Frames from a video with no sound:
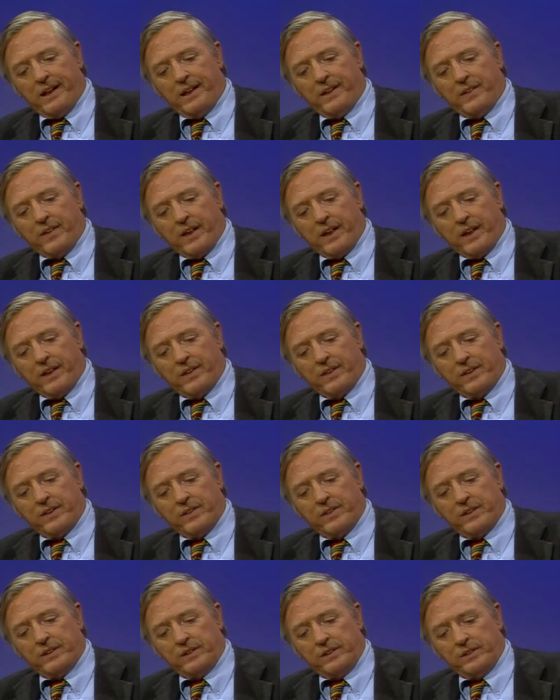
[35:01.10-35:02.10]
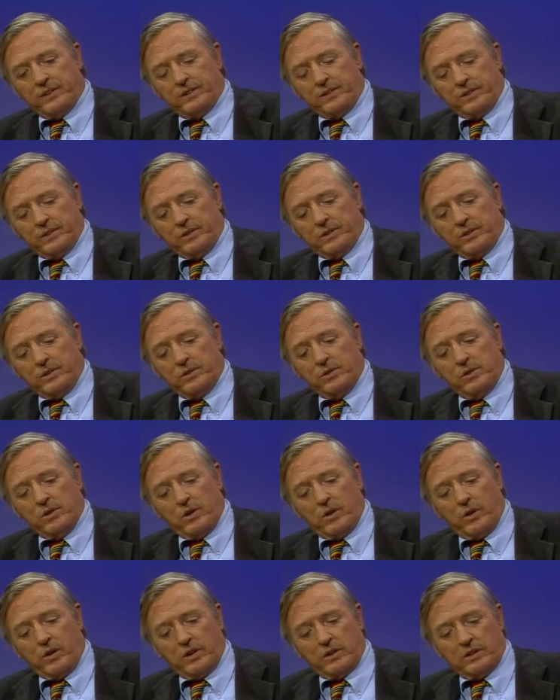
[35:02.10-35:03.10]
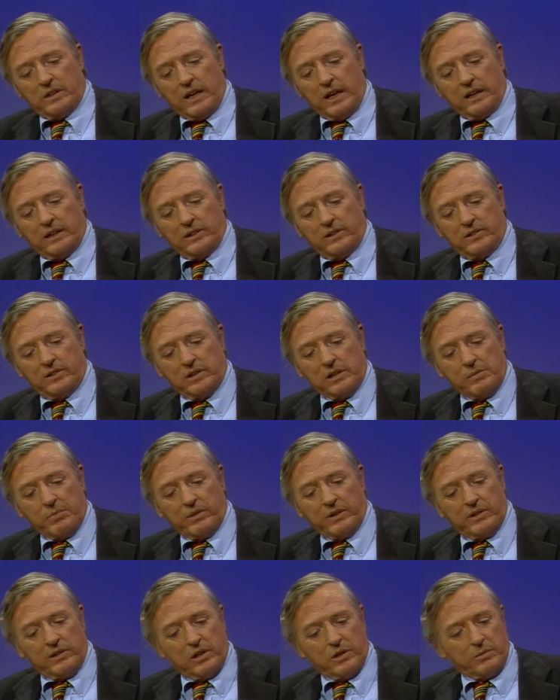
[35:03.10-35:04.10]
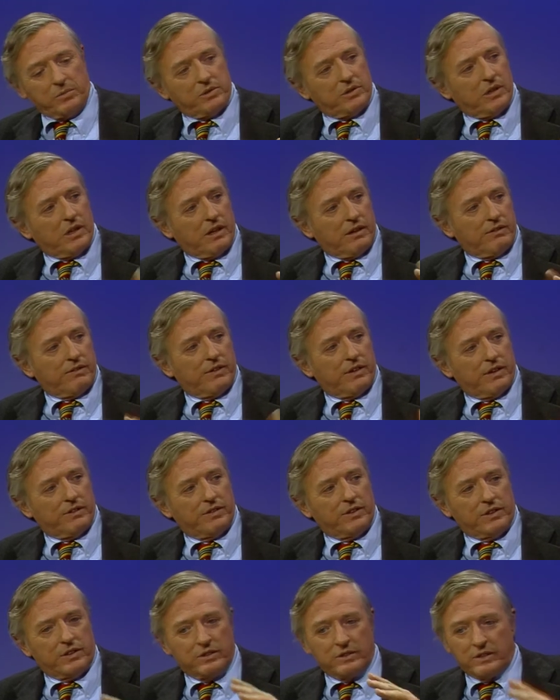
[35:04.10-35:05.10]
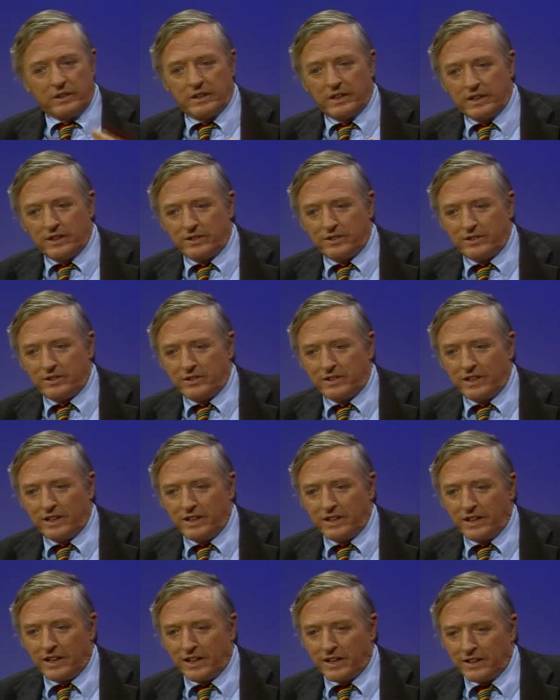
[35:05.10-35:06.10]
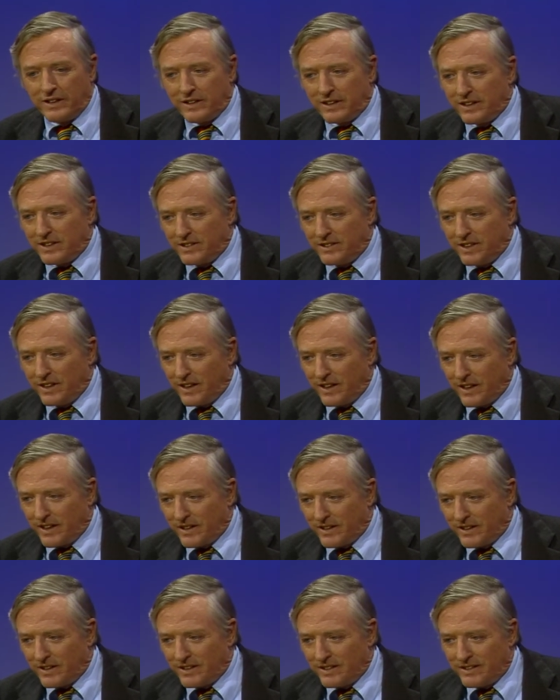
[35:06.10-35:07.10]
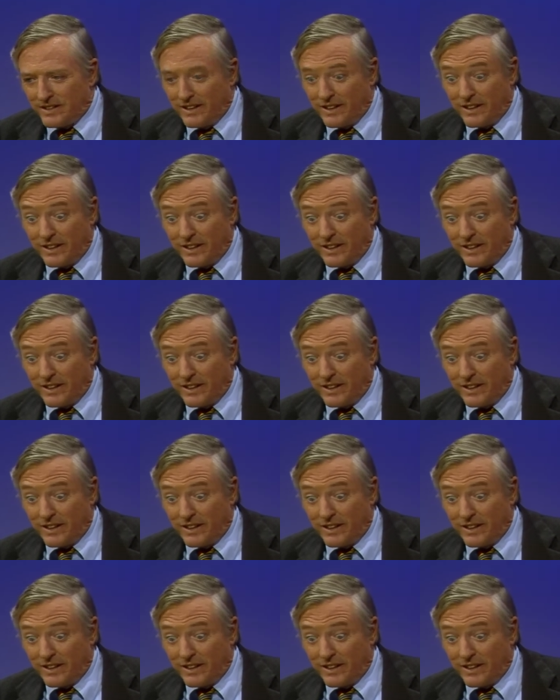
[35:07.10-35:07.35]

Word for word: and the, the, you lawyers like this slippery slope stuff. Uh, if you do this, then you're going to do this, then you're going to do this, then you're